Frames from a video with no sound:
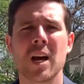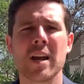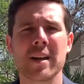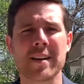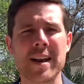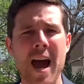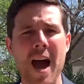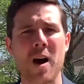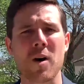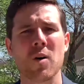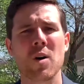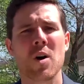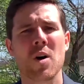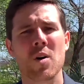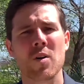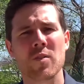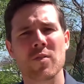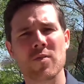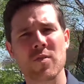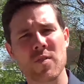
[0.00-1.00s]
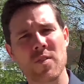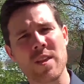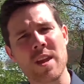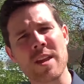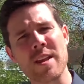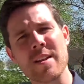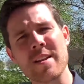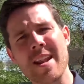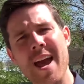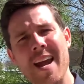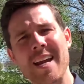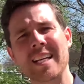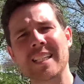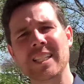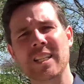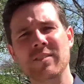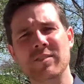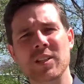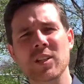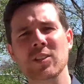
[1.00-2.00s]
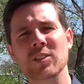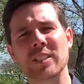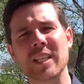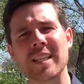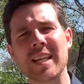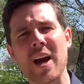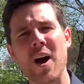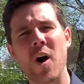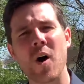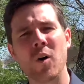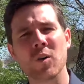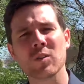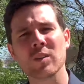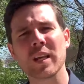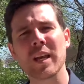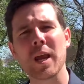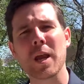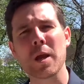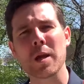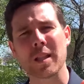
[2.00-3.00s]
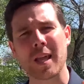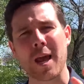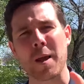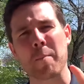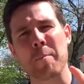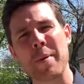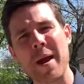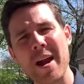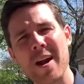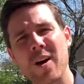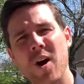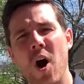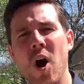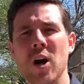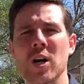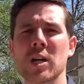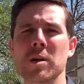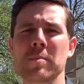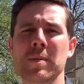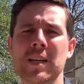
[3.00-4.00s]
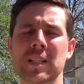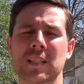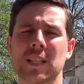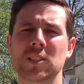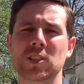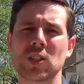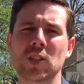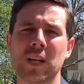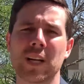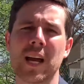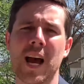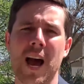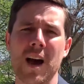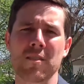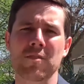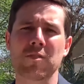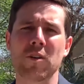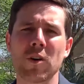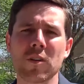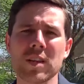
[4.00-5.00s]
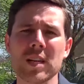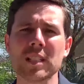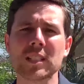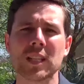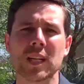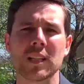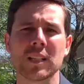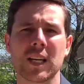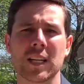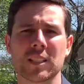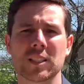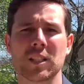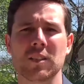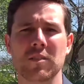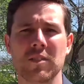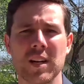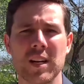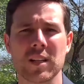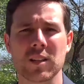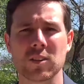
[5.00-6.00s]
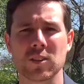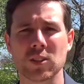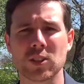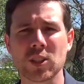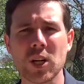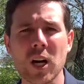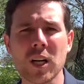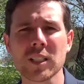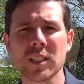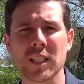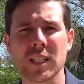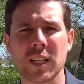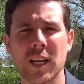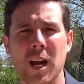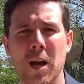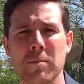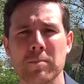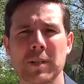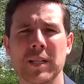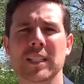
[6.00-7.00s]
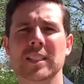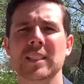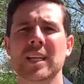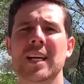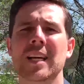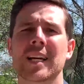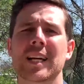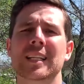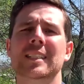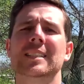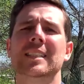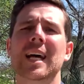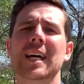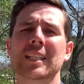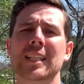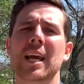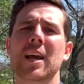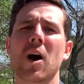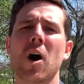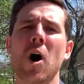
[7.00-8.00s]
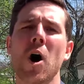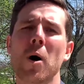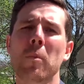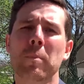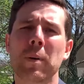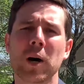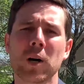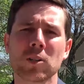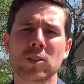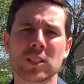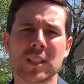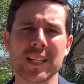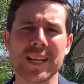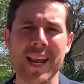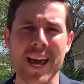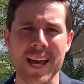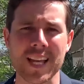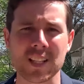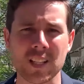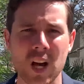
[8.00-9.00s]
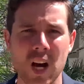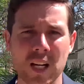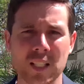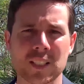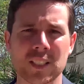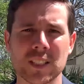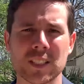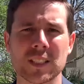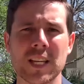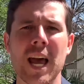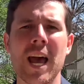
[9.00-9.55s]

Now, the negative news and the only bear argument that you can have for these electric vehicle charging companies is that they all post net losses.